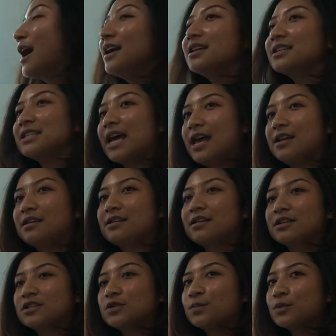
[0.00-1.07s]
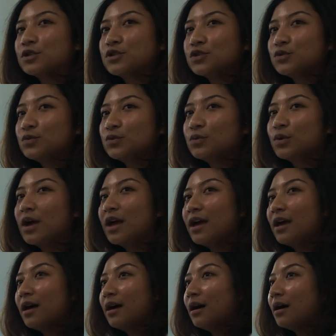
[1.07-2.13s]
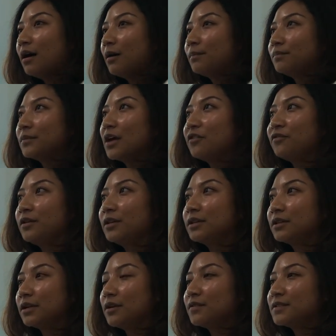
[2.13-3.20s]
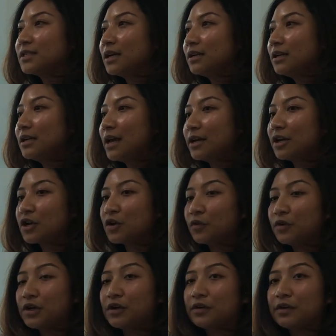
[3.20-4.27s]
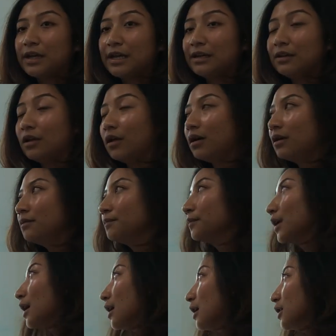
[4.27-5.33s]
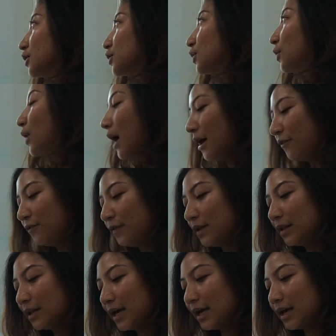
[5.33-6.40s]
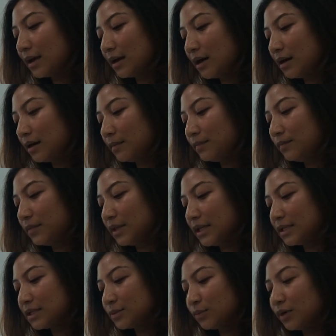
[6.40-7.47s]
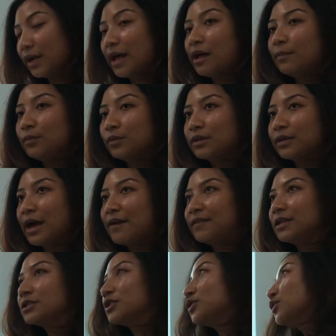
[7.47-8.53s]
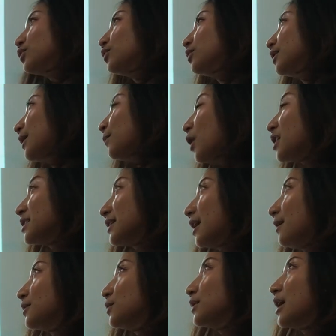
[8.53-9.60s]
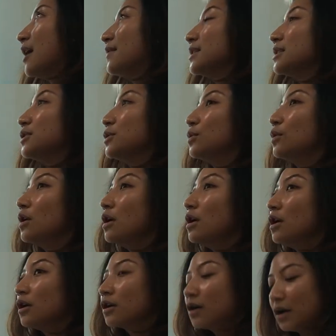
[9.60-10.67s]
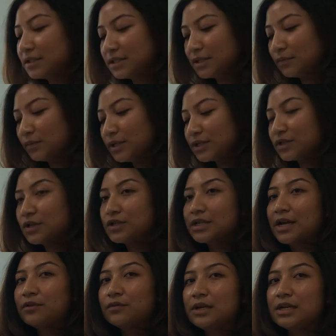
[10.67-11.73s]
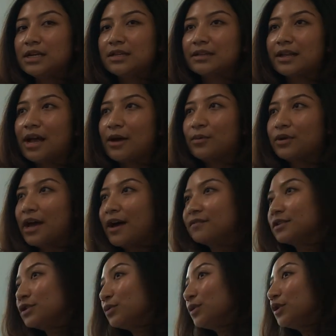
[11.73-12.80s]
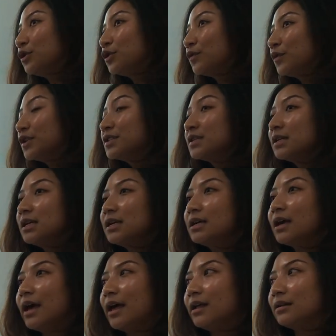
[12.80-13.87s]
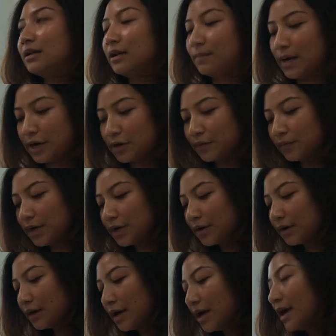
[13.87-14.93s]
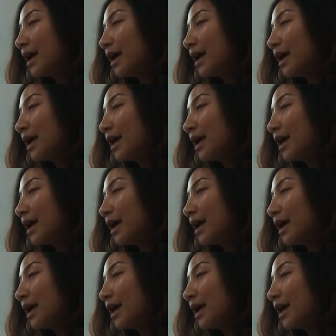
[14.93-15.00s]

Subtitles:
I intend to pursue a field of study and a career in law. So I feel like this would help with the project helped with having to do constant research and reading that I would have to do in university and in my career.